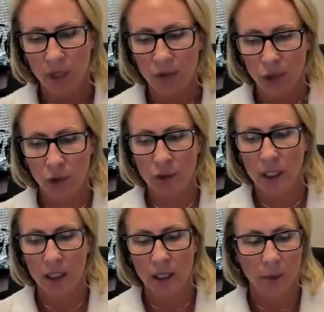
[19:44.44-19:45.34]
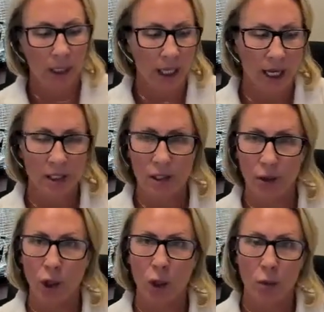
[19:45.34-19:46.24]
if the turnkey company has
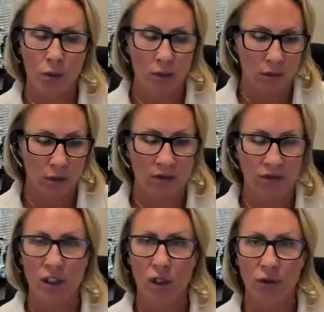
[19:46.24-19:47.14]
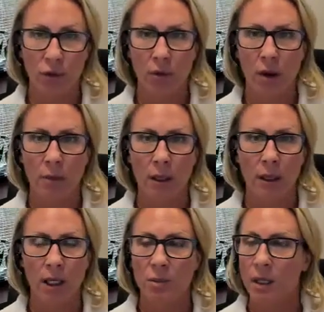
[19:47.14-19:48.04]
their own division for property
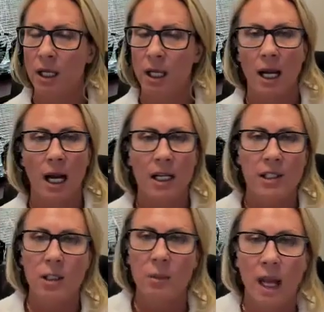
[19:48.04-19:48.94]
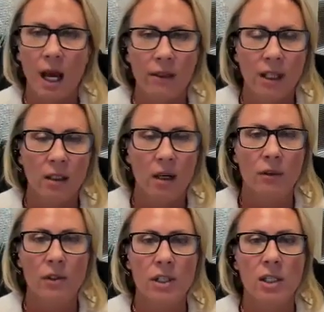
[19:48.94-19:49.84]
management, I'd still be having that
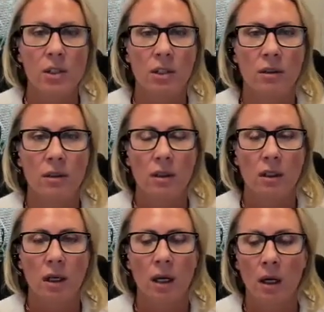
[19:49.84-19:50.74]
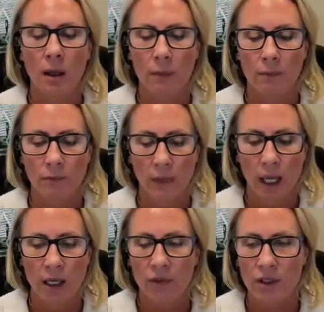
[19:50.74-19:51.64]
conversation. And
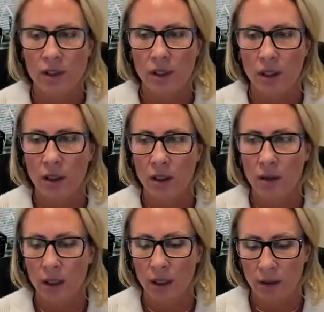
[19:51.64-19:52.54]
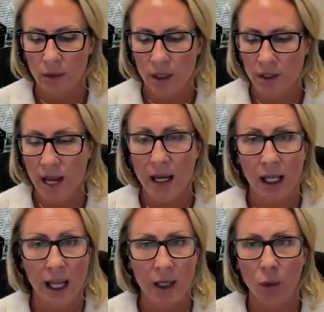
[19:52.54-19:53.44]
if it's a
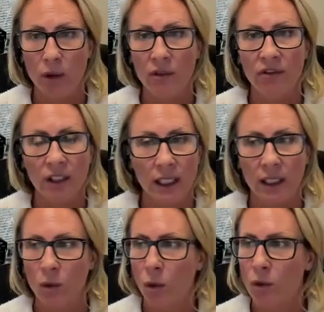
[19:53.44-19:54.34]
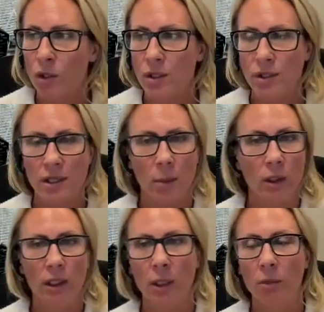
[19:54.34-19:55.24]
satellite or an affiliate or just
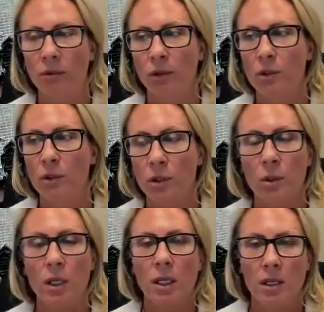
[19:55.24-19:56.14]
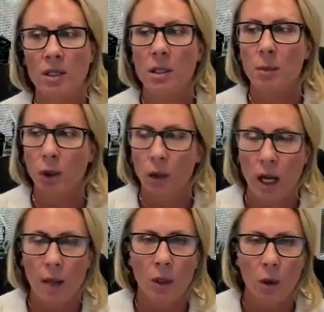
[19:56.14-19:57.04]
someone that they refer to
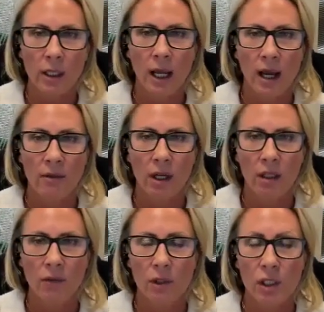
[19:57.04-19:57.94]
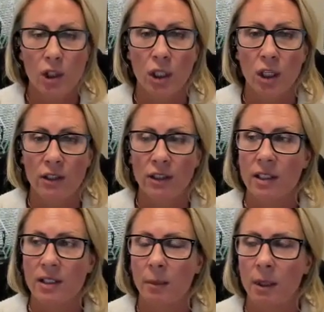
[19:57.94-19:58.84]
similar, I'm going to have that conversation. And I'll tell
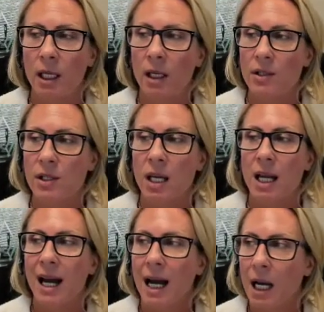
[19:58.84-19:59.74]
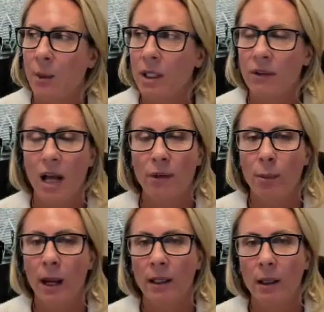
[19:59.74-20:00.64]
you something else. I would even have a
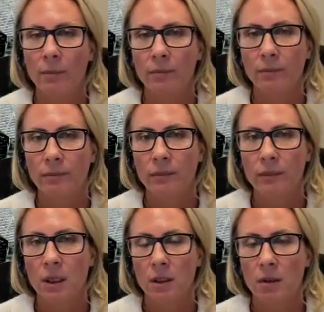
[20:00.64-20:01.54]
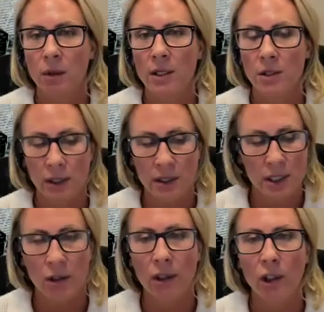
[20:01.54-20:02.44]
backup, right? So let's
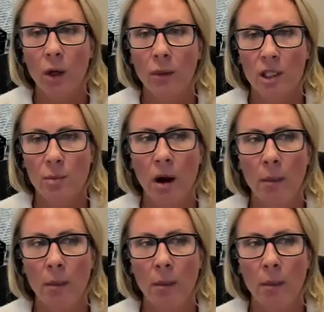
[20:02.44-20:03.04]
say you're going to go with this